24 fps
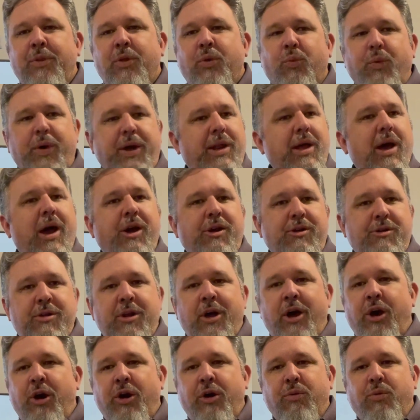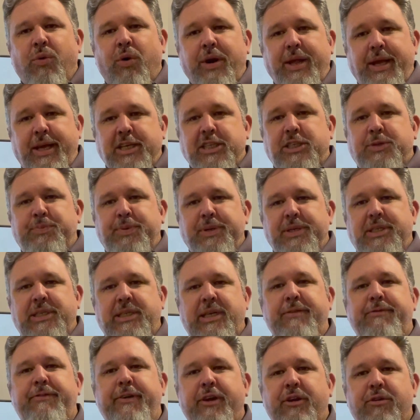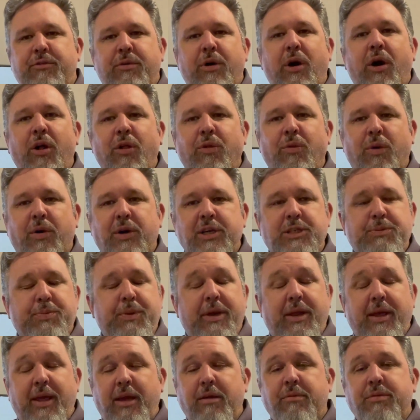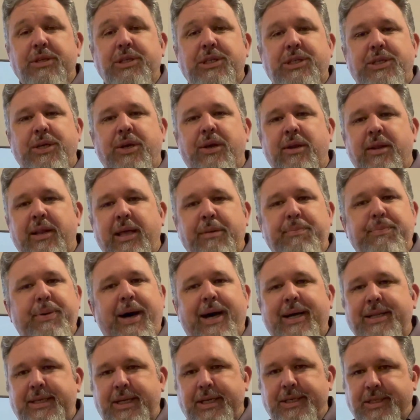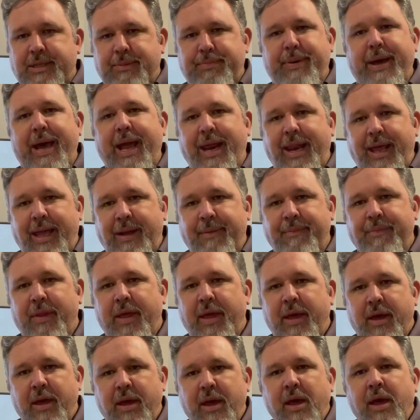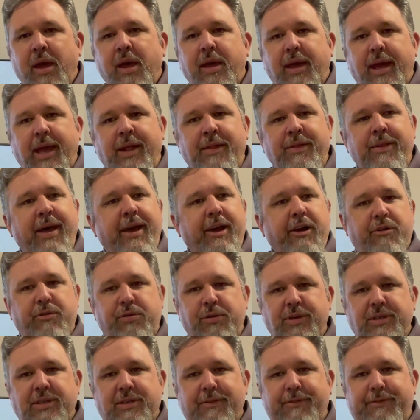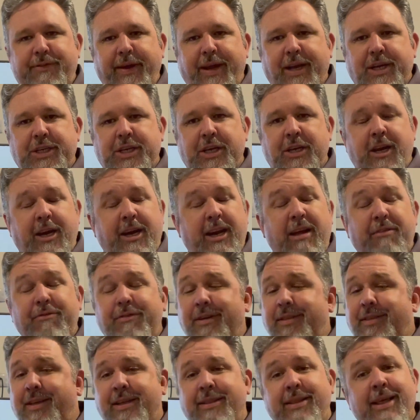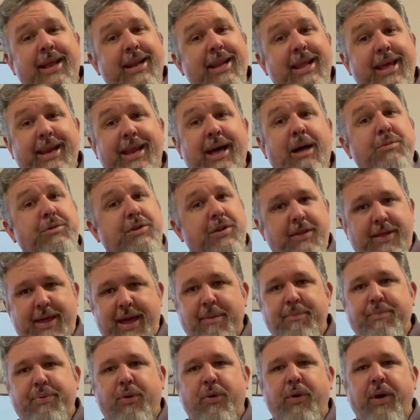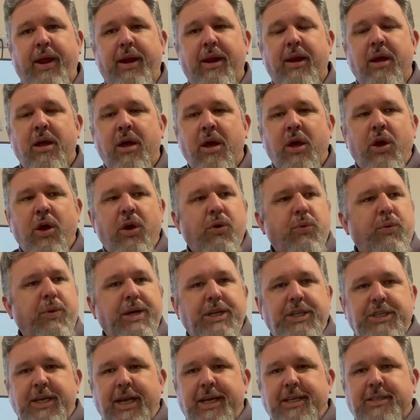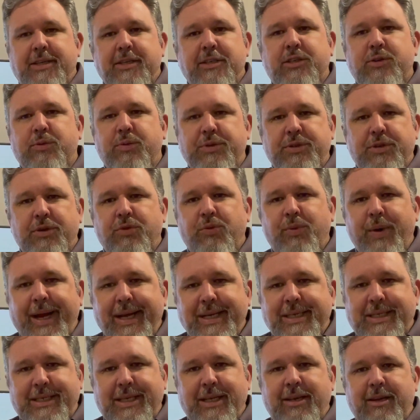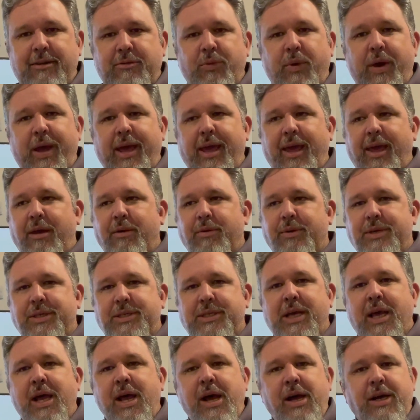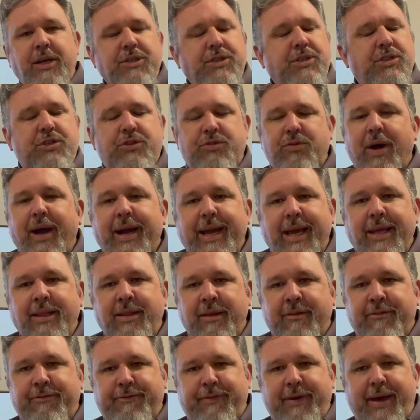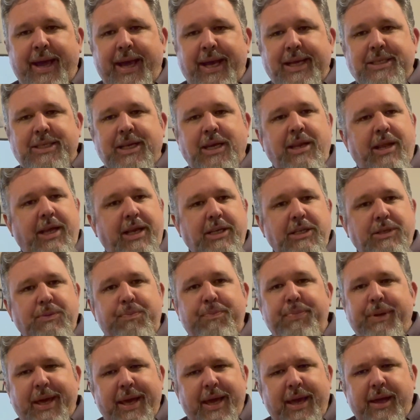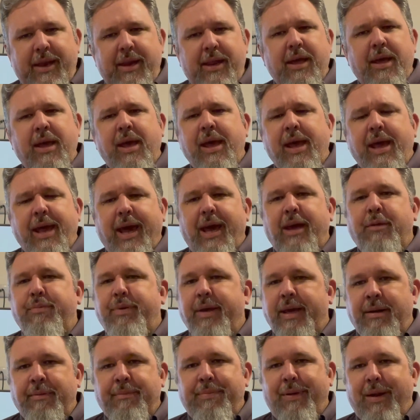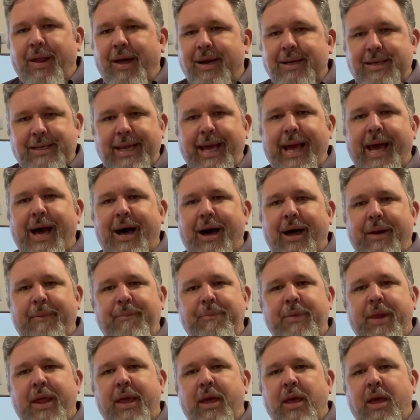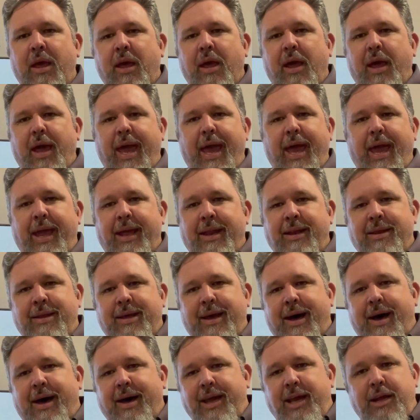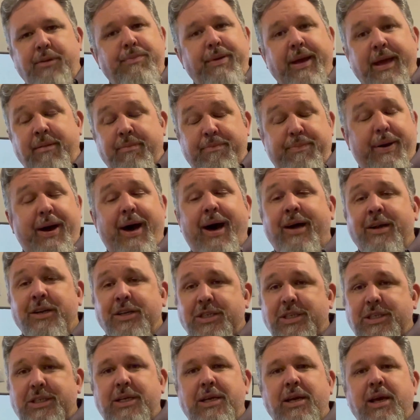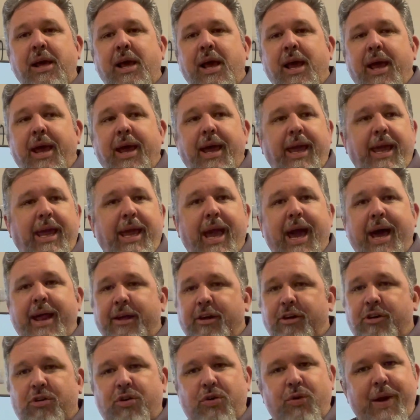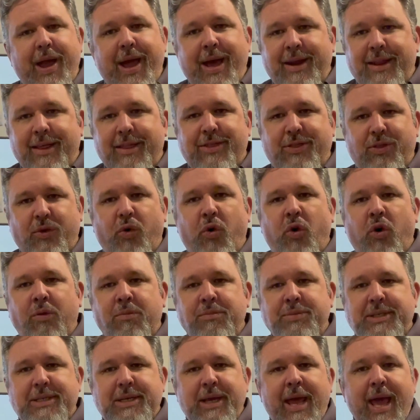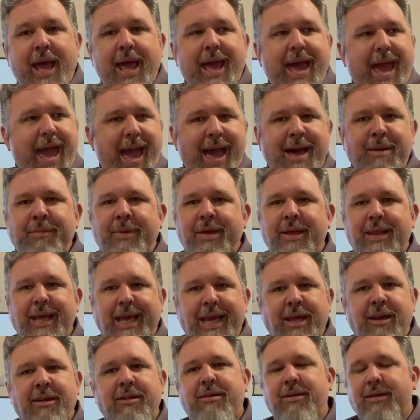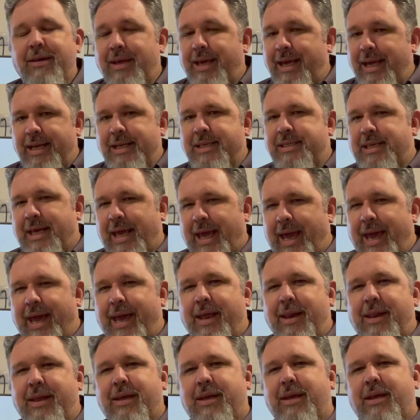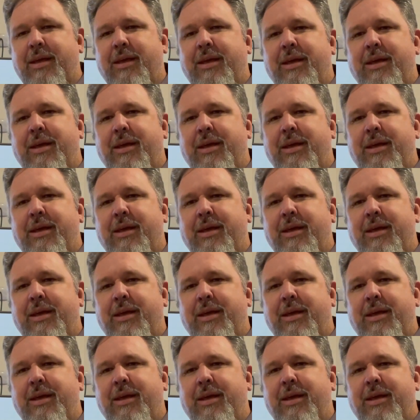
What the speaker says: We don't know what his specific role was, but he was certainly participating in that crucifixion and everything that led up to that point, where Jesus was arrested and where he was struck in the face and his beard had been plucked out and he'd been punched. He had a crown of thorns hammered into his head.